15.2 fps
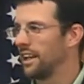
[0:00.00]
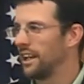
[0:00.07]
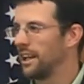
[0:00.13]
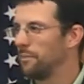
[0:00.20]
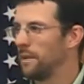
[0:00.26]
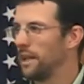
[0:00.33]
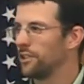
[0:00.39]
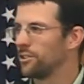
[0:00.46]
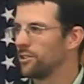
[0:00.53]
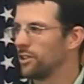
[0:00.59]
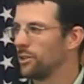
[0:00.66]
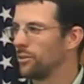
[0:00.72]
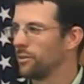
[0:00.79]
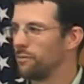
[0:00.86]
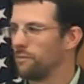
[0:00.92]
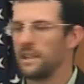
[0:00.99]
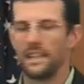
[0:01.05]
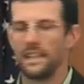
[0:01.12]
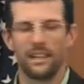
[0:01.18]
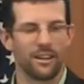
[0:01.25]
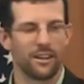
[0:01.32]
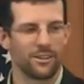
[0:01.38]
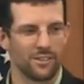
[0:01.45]
and to make sure that we're
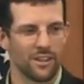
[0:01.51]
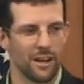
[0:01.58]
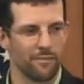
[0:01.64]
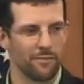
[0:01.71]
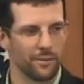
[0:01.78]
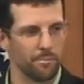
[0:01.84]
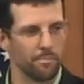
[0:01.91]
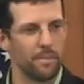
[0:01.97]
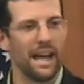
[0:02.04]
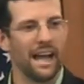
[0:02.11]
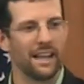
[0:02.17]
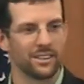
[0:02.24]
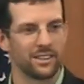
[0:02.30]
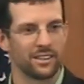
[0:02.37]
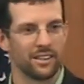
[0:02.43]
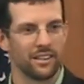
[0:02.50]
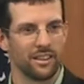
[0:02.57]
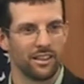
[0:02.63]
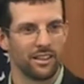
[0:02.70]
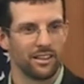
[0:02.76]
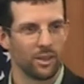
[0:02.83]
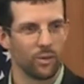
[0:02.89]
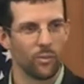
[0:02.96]
feeding ourselves the best
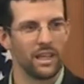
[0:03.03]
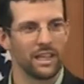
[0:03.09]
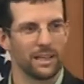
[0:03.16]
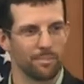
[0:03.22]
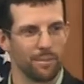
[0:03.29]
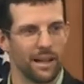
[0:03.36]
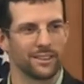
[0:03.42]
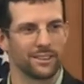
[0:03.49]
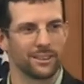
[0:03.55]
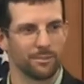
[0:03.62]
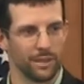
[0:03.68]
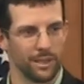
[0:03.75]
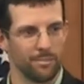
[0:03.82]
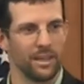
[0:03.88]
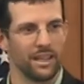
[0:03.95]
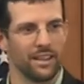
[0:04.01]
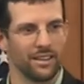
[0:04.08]
that we can possibly be.